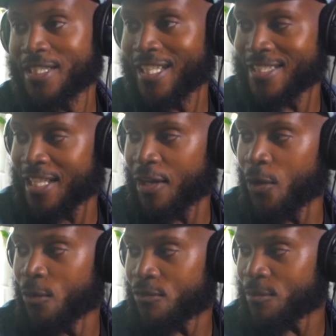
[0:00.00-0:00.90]
like stay home
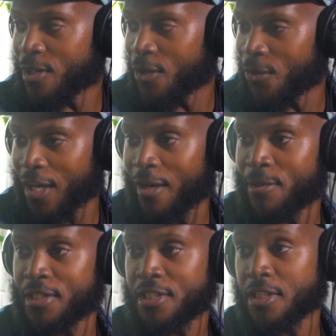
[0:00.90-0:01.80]
from a coke habit and
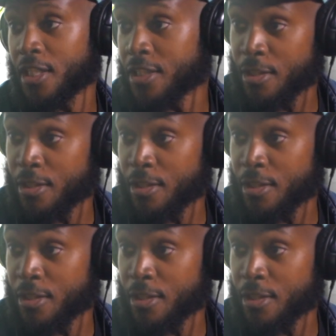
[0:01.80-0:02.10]
shit. Like,